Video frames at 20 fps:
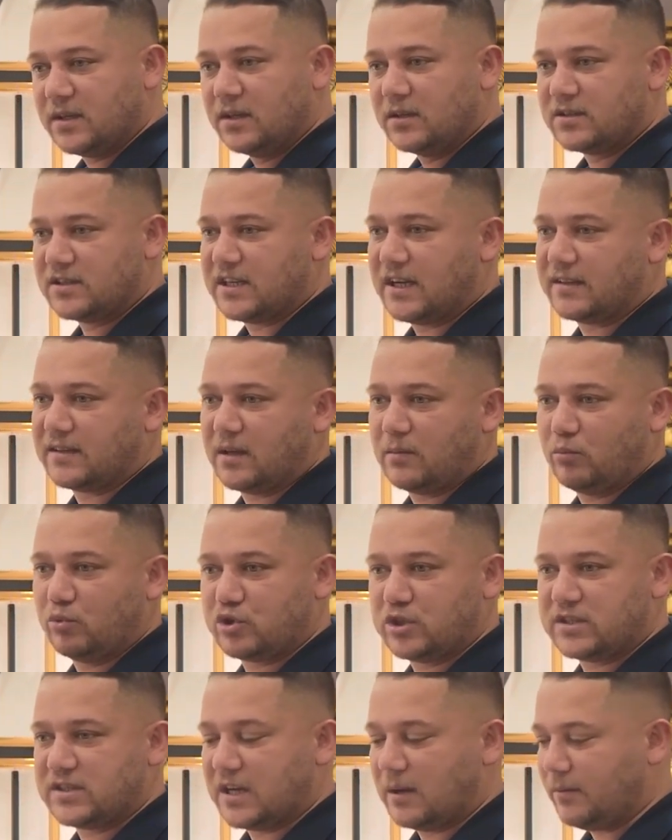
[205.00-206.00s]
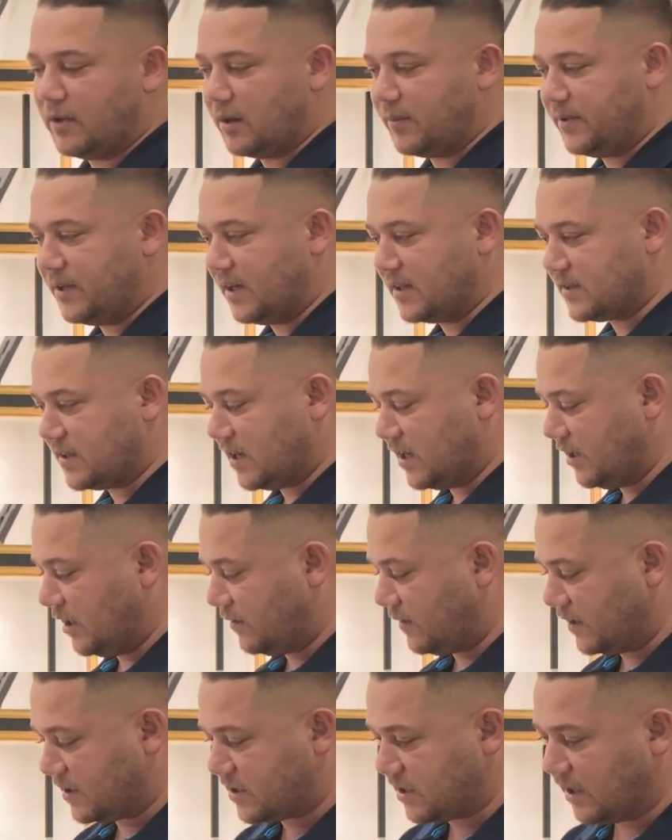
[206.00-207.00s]
These systems are meant to be swung
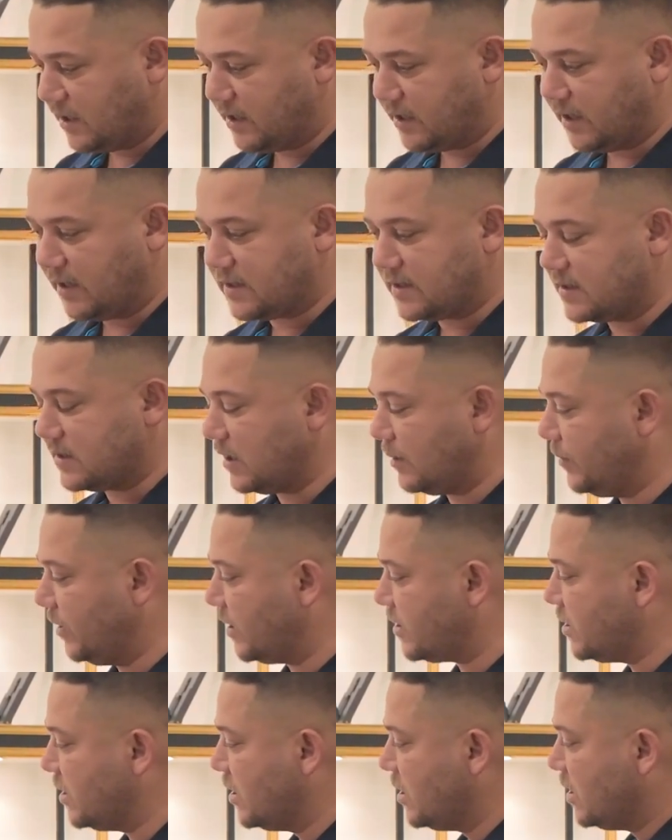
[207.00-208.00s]
more slowly anyway.